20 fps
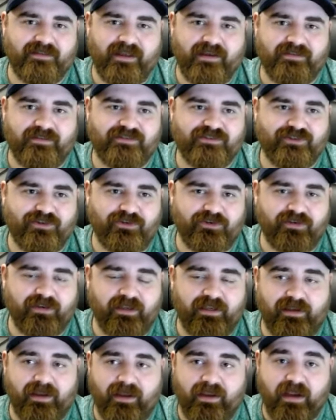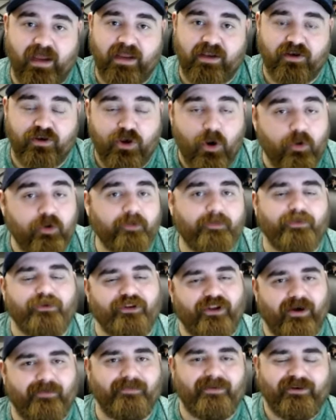That is certainly a, a, notable
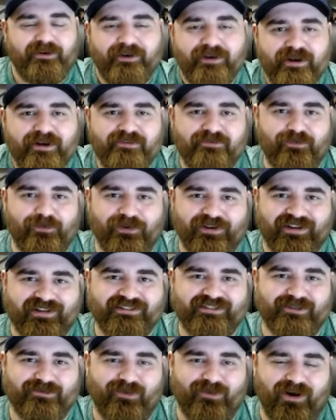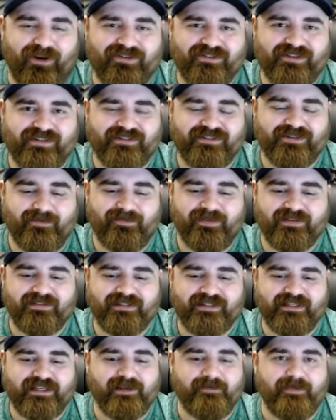number for Dixon Waters and something
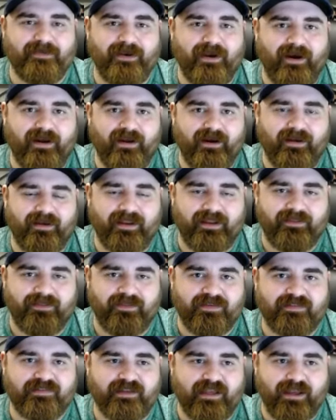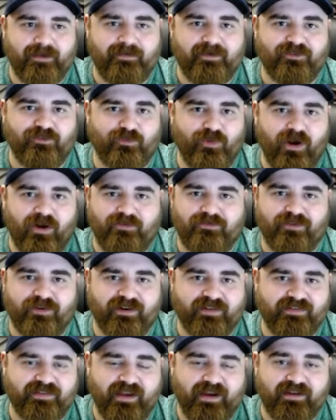to keep an eye on in this game as well for
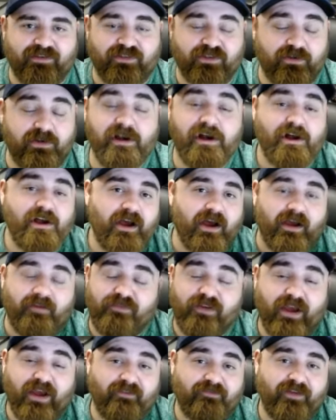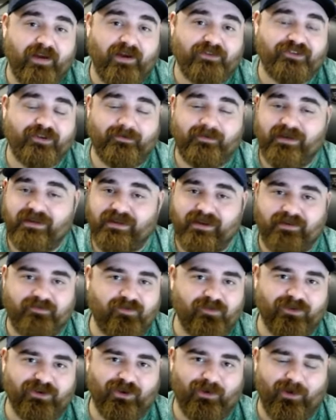Gonzaga. To, if they got to foul somebody,
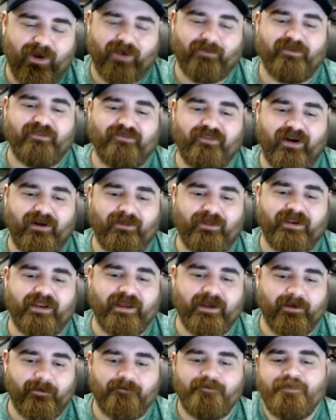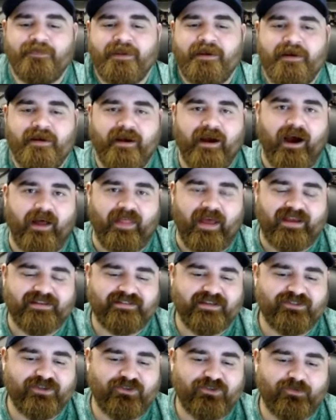definitely don't want to be fouling him. Uh, the
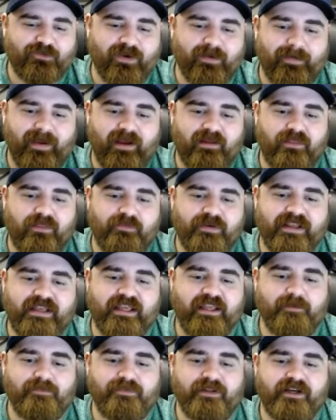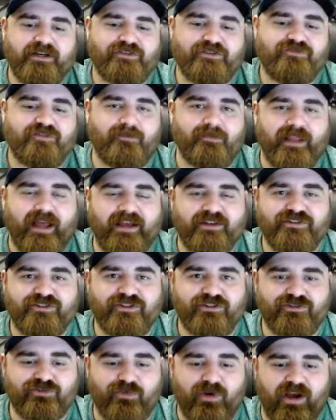Aztecs also bring back three key players from last
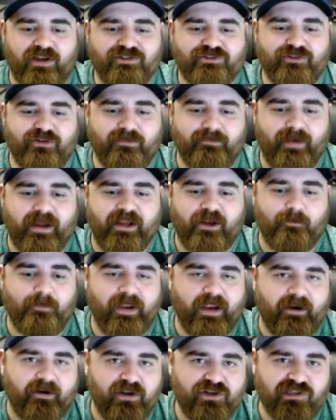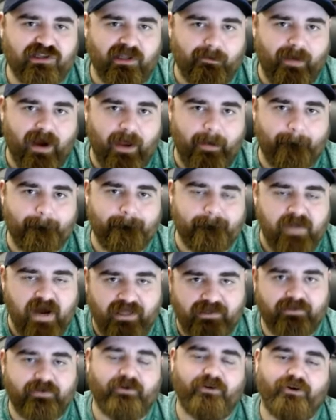year's roster and Micah Parrish, Lamont
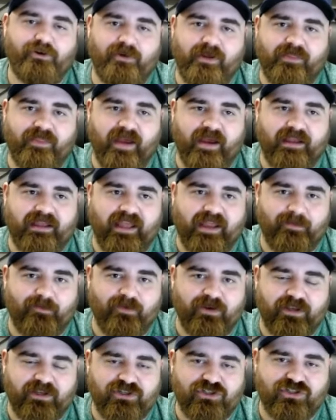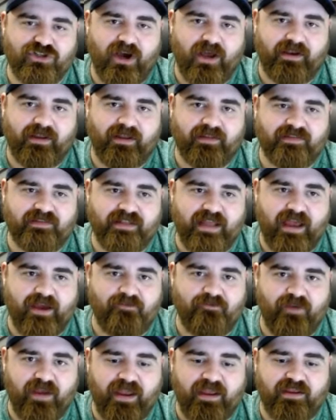Butler, who hit that game winning shot against
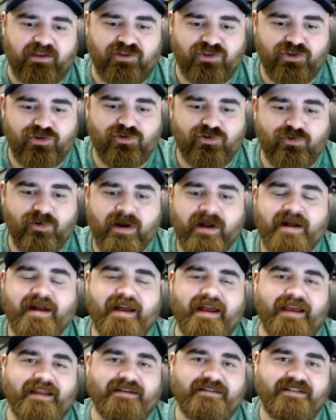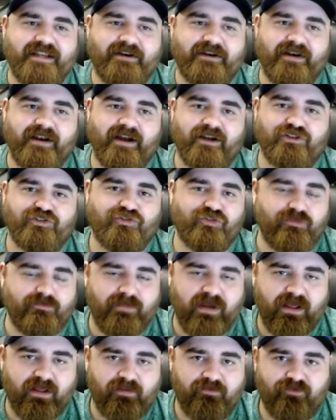FAU, and Darian
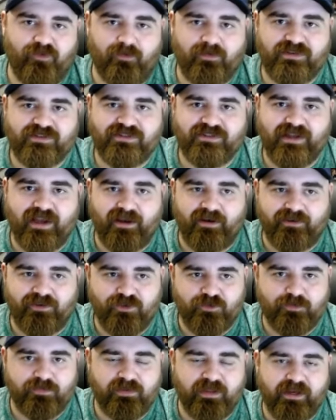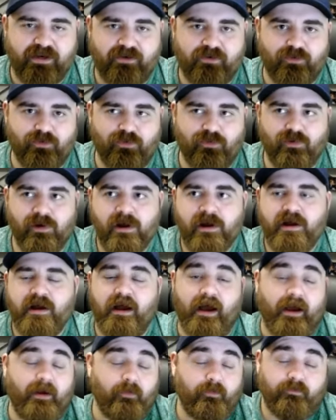Trammell, former Seattle U player, who
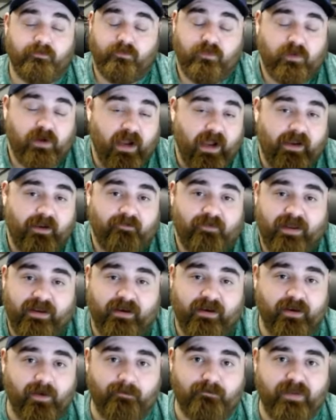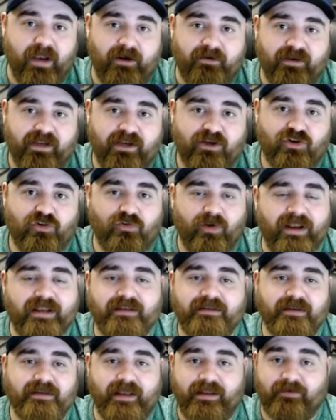uh, kind of ended up burying
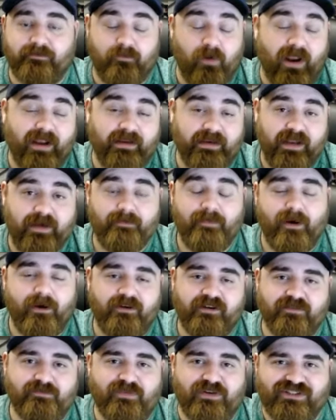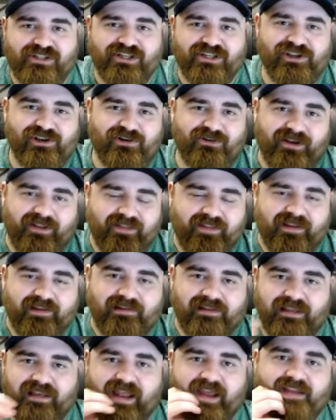Creighton and Ryan Nembhard in particular in the
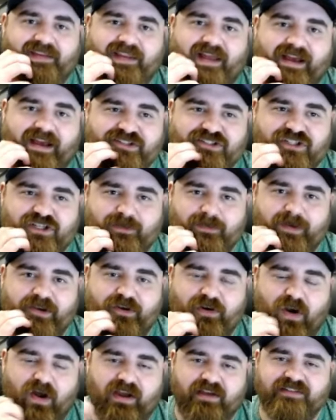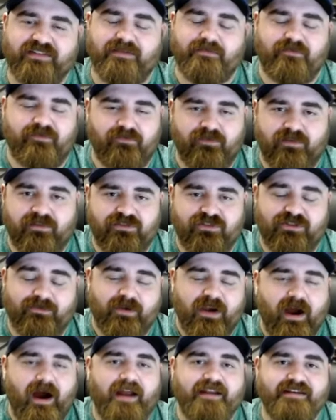Elite Eight last year by drawing some some
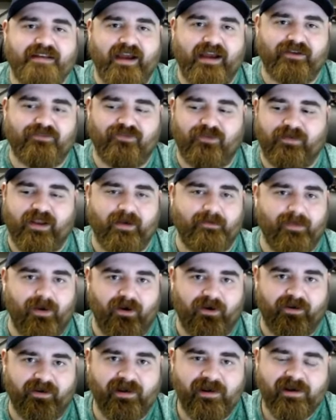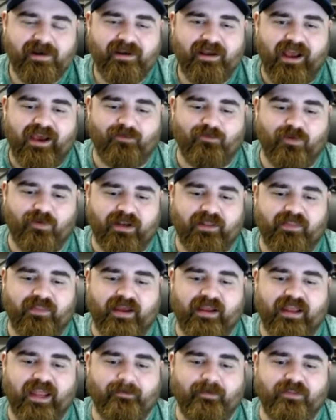contact from Nembhard and winning
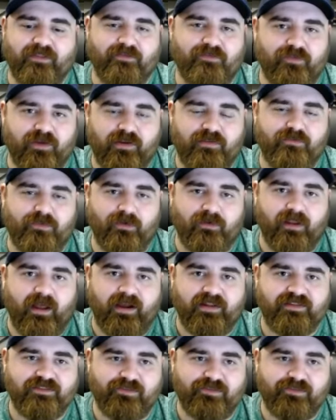that game at the free throw line.